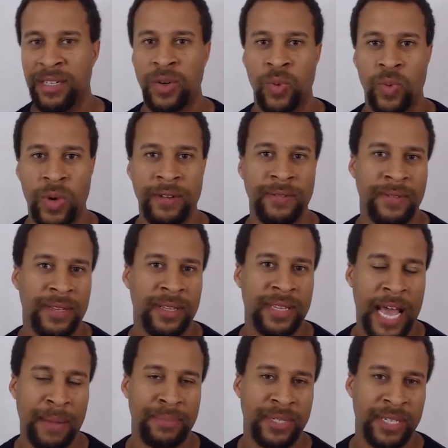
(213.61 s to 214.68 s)
with
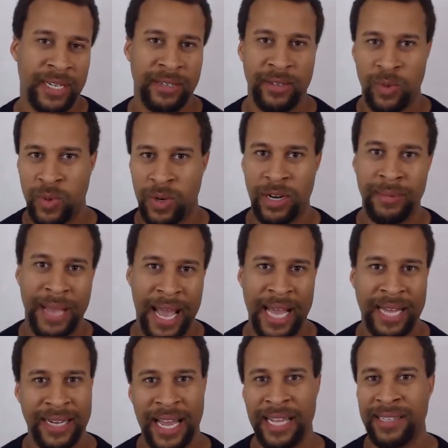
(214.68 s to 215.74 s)
that particular worm at night,